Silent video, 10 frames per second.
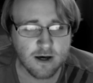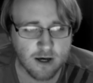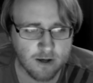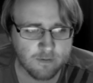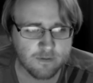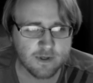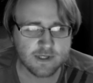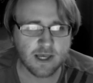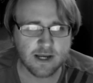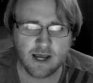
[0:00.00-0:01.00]

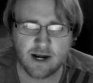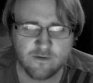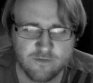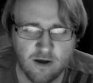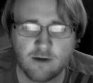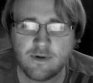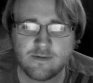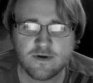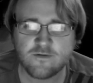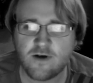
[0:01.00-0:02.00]
Because I kind of thought
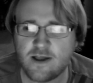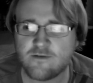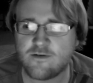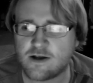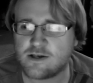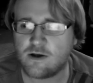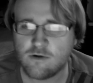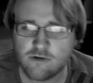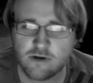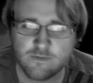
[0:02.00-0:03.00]
maybe if I fucking
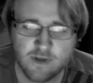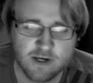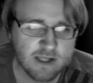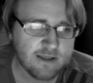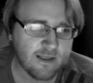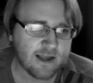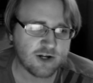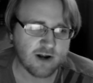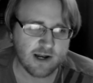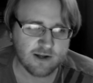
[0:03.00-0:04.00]
told him, then he'd
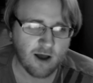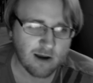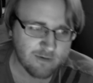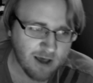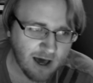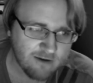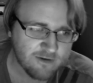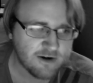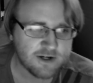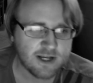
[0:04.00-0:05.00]
like try to talk me out
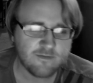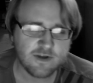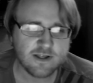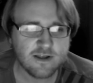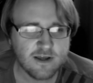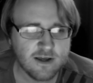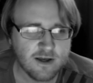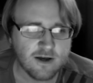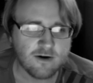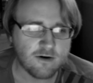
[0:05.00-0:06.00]
of it or something,
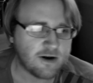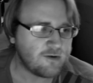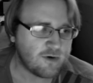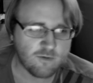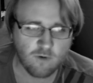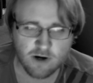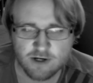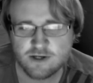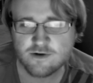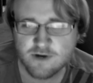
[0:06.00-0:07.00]
or he wouldn't
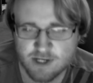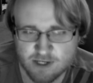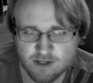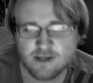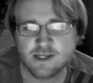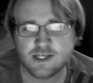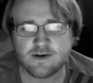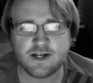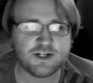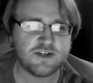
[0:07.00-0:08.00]
want to do it.
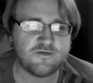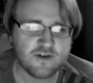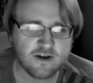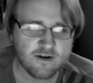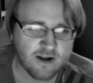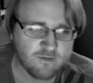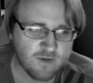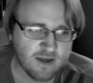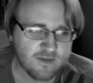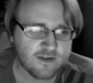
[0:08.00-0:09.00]
So I just figured I'd
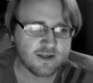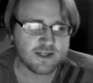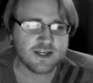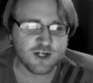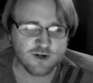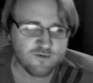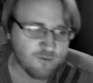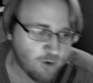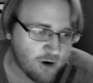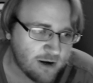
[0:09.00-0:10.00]
make the decision
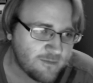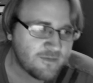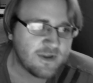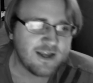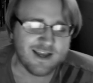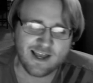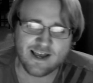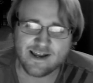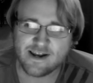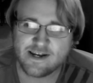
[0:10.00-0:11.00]
for him,
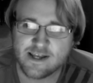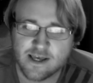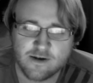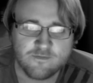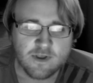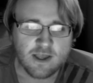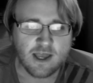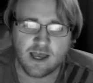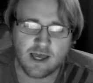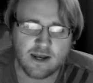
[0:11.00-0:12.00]
and I did.
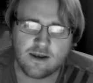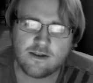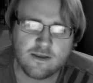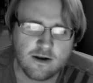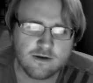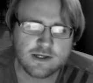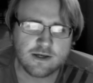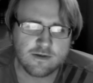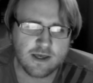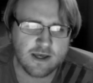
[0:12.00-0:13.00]
And,
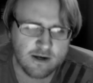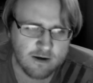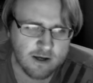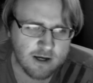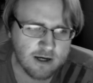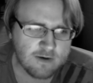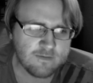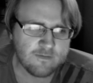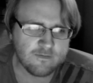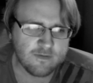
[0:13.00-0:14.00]
so then
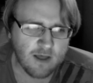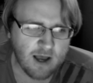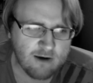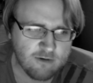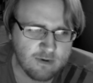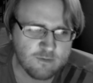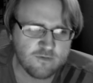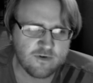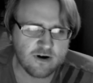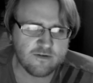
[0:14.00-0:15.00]
I
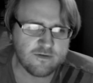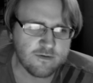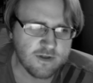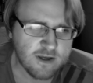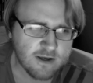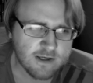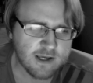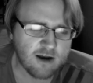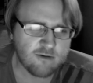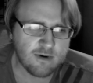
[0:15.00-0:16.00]
remember very few
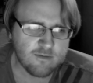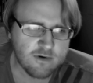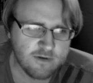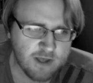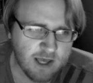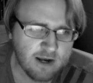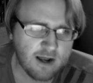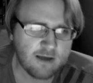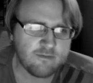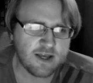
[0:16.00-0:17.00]
things. I remember
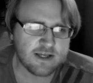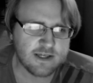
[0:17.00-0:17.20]
that I